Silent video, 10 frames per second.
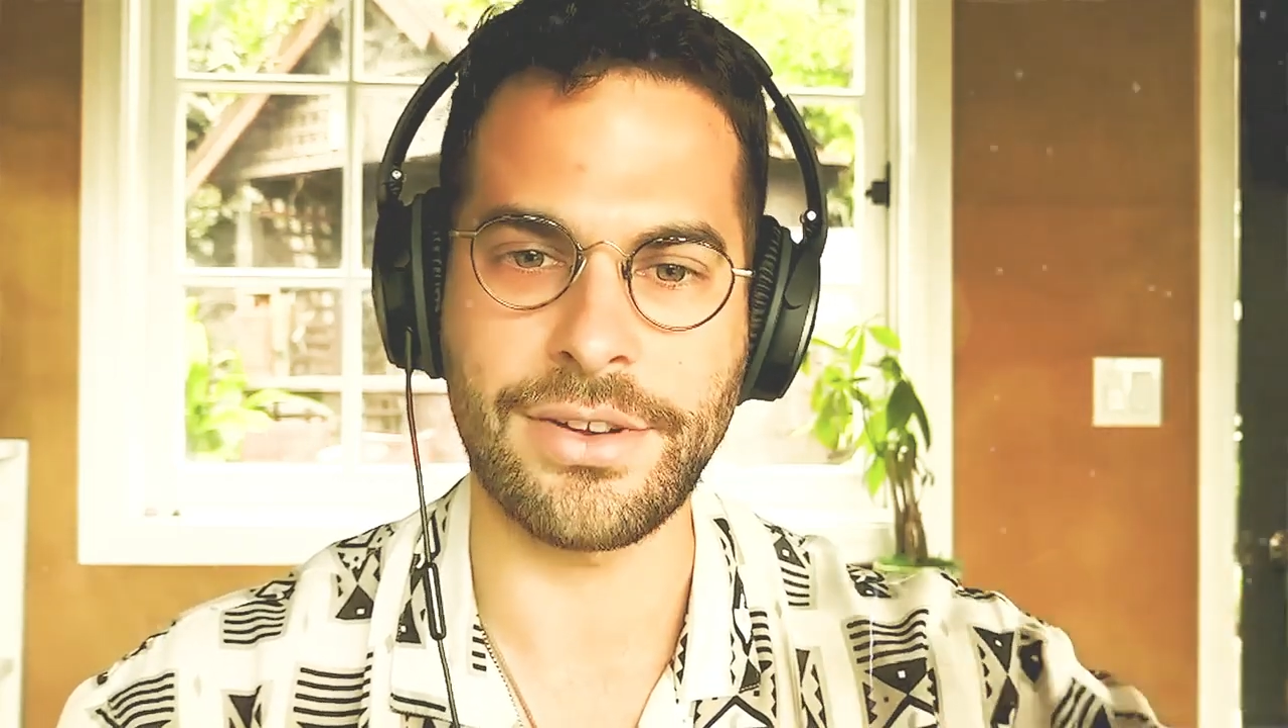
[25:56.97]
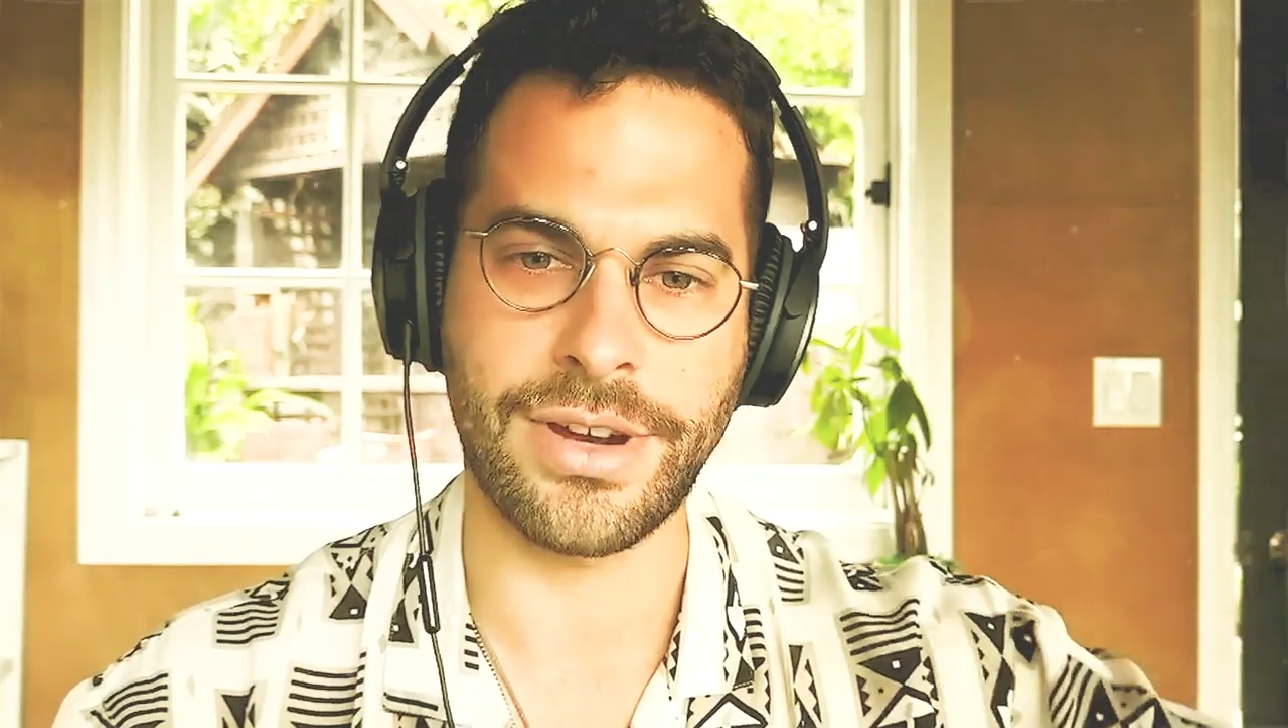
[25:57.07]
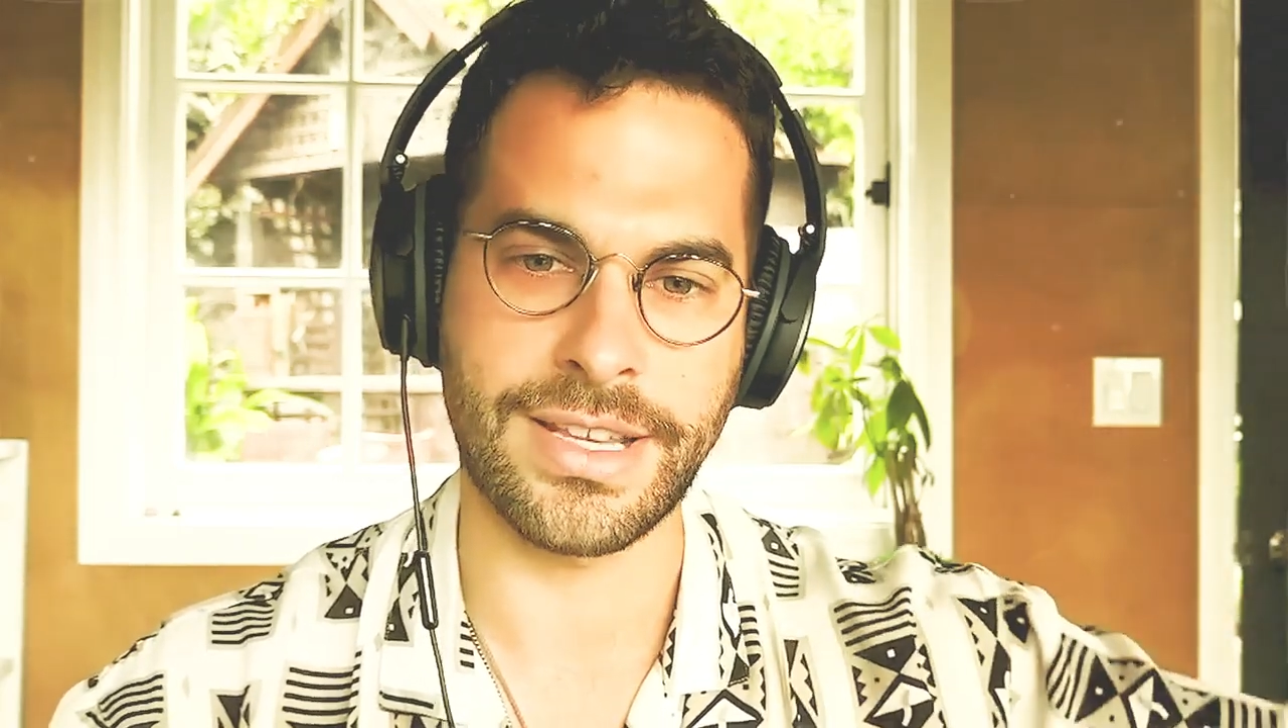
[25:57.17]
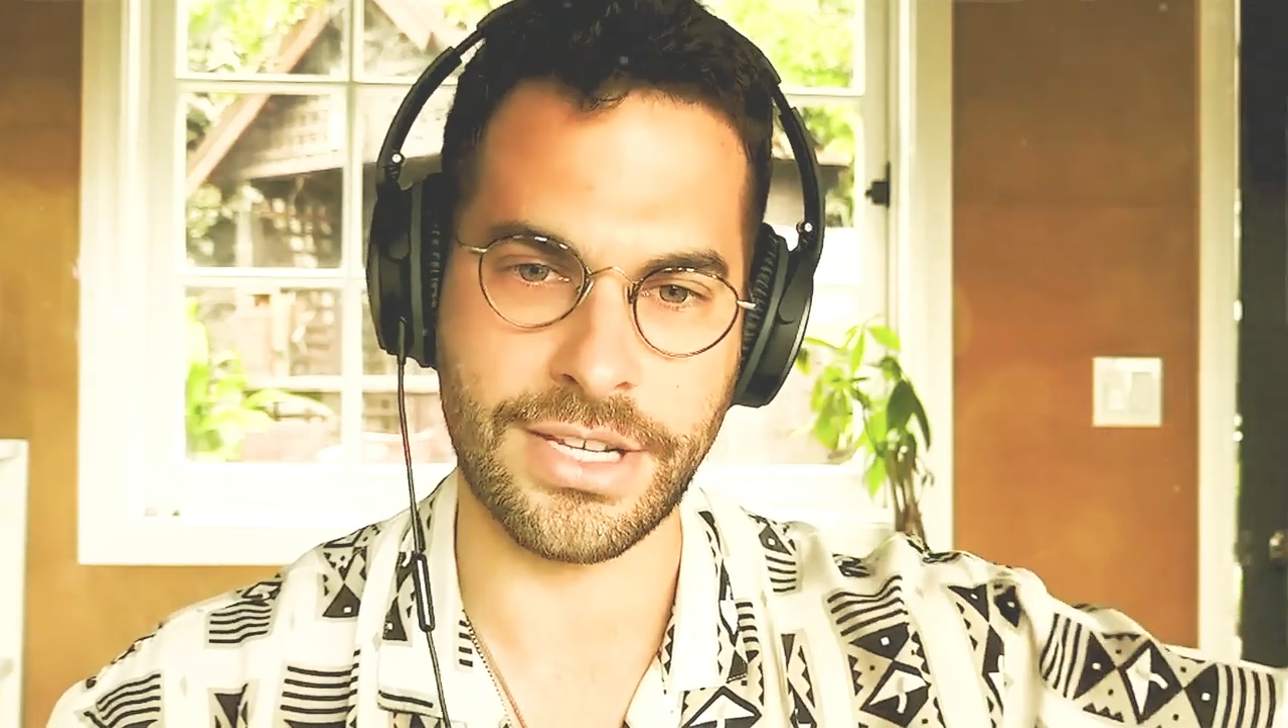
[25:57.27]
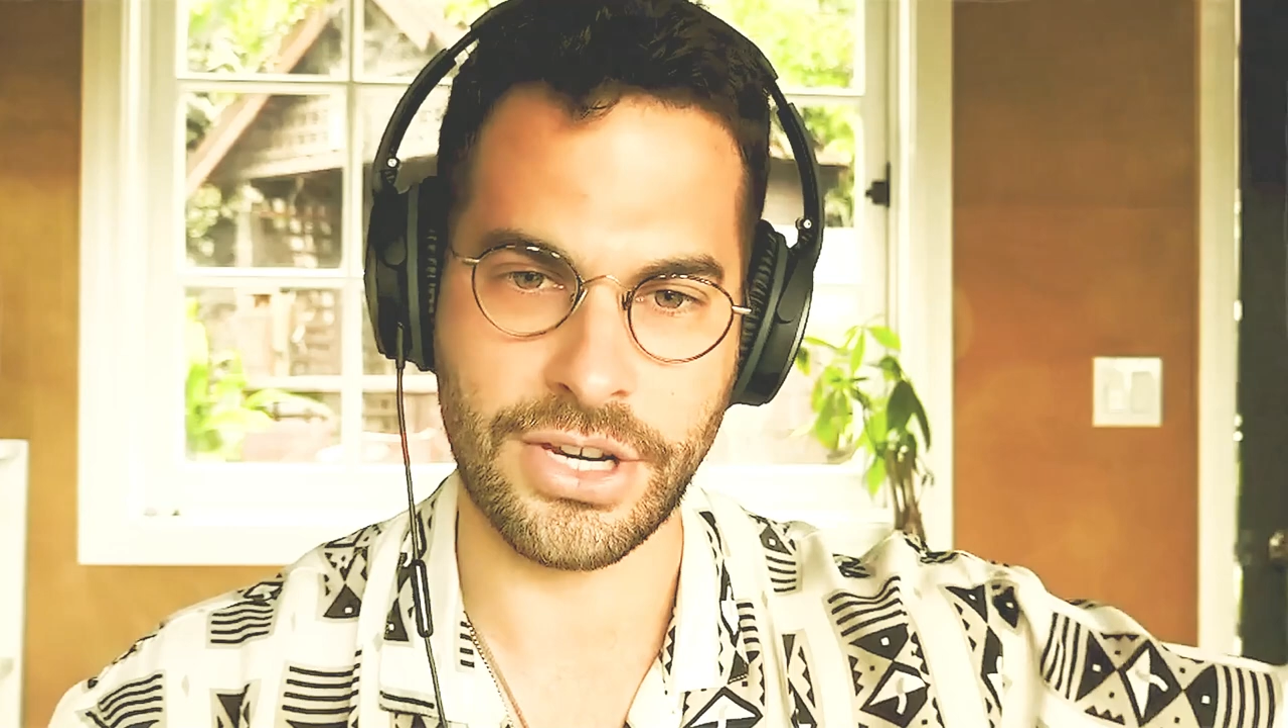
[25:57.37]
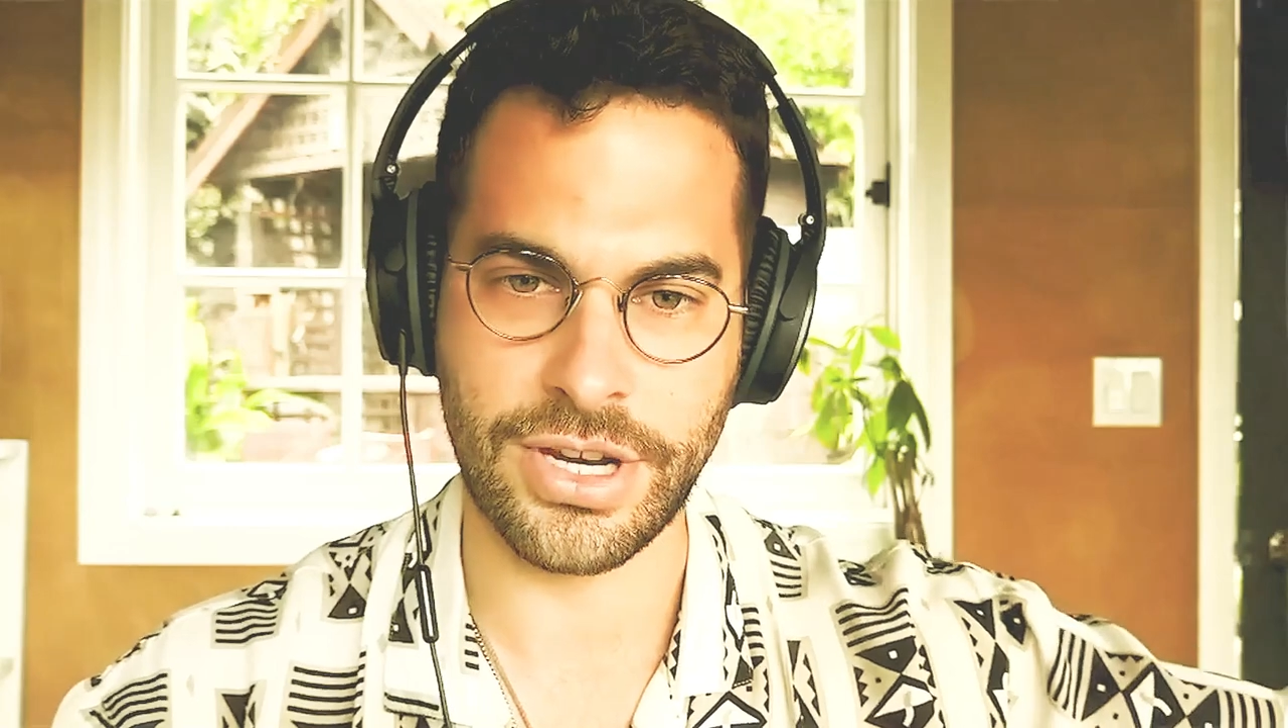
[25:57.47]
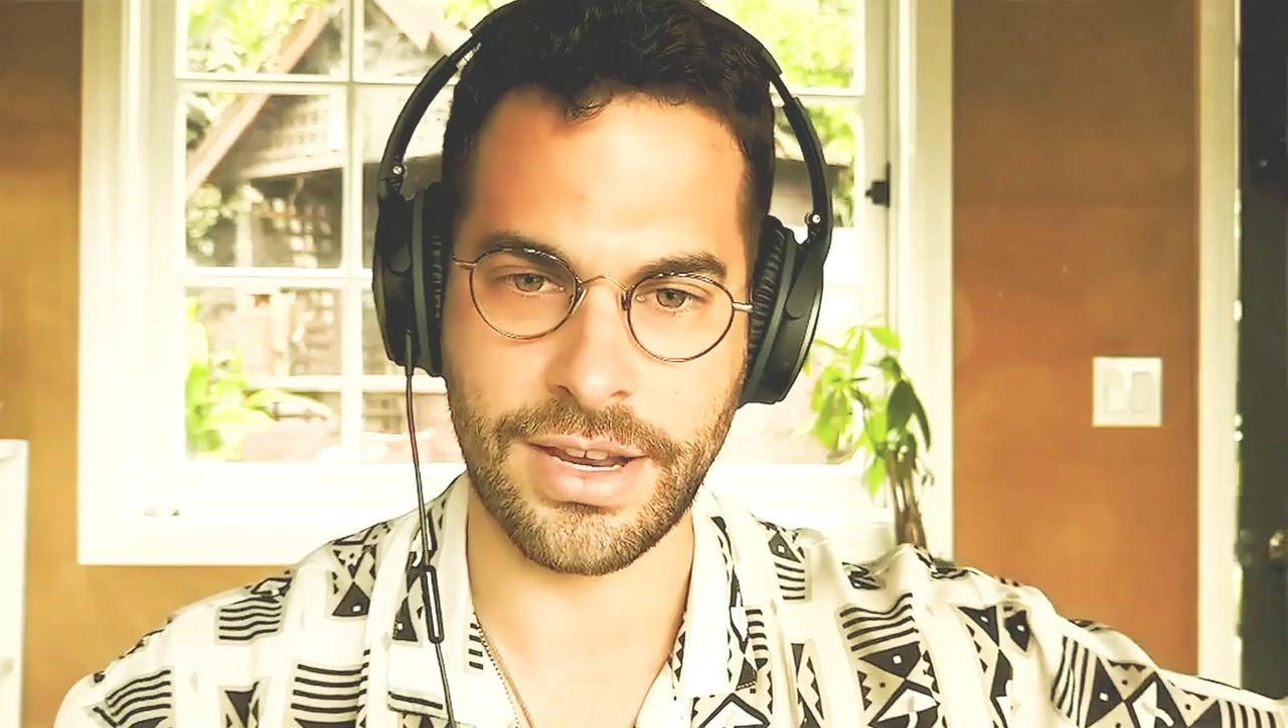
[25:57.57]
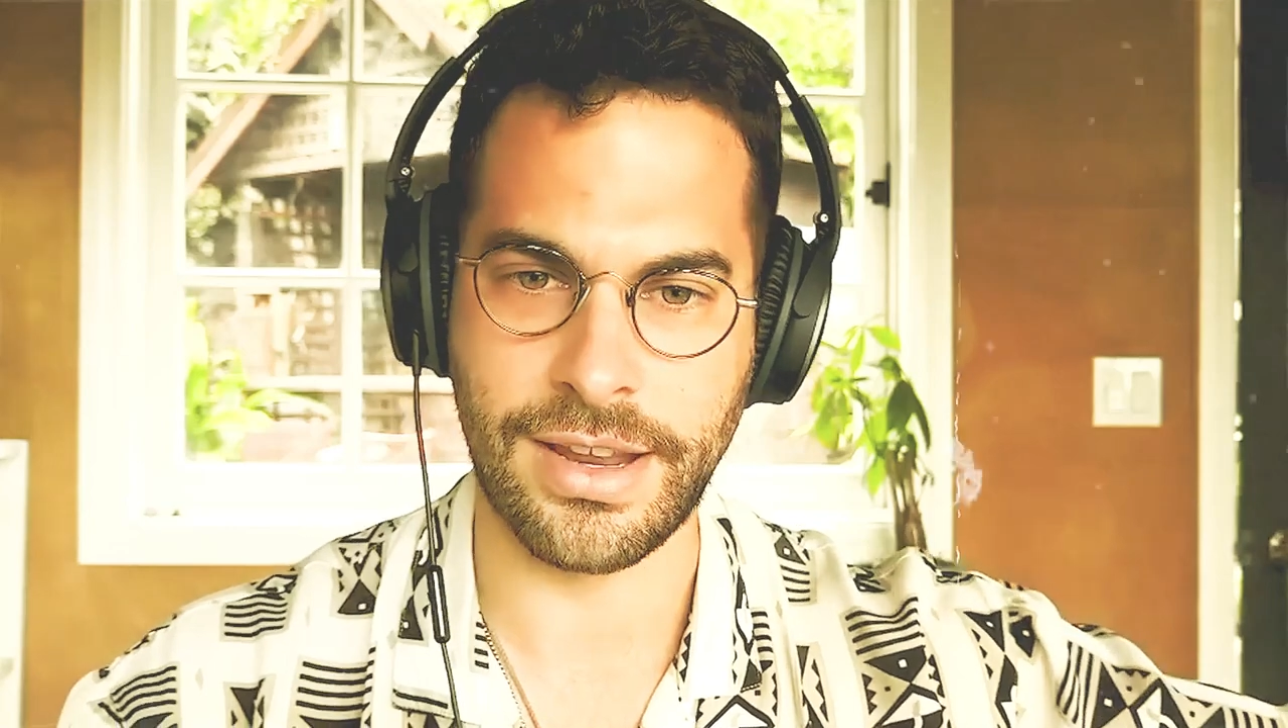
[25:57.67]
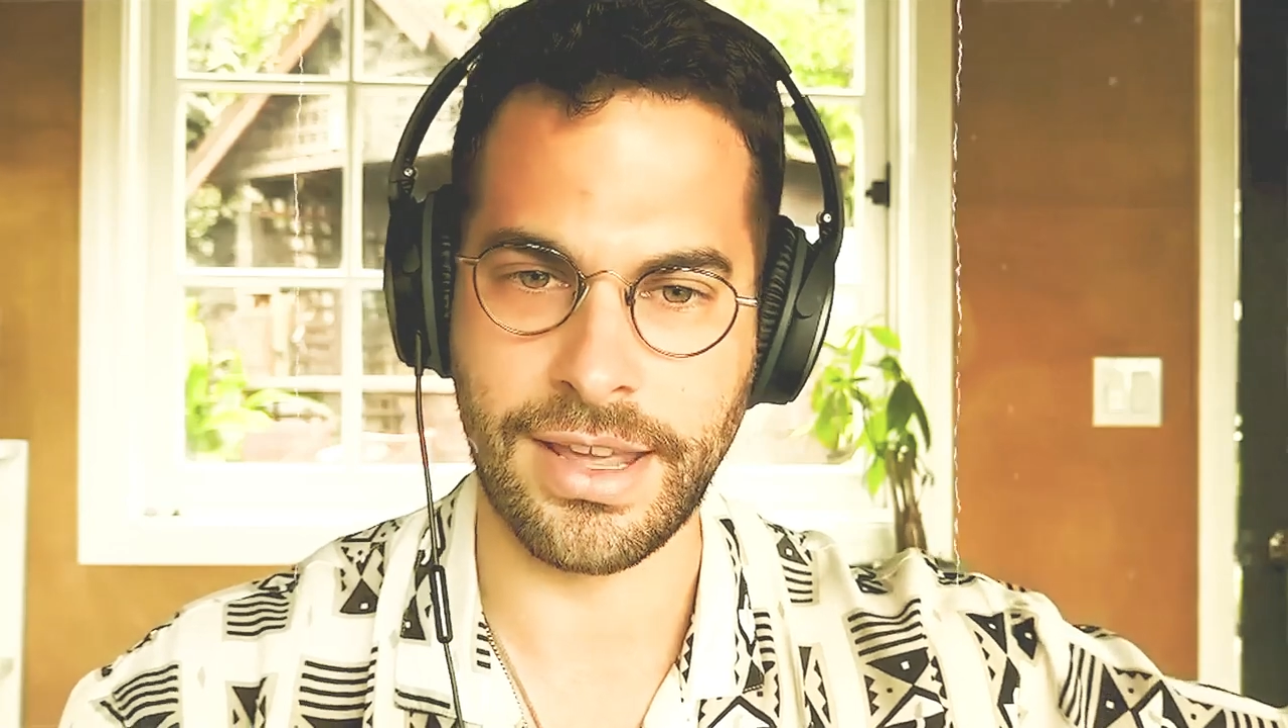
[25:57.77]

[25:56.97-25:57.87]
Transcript: transition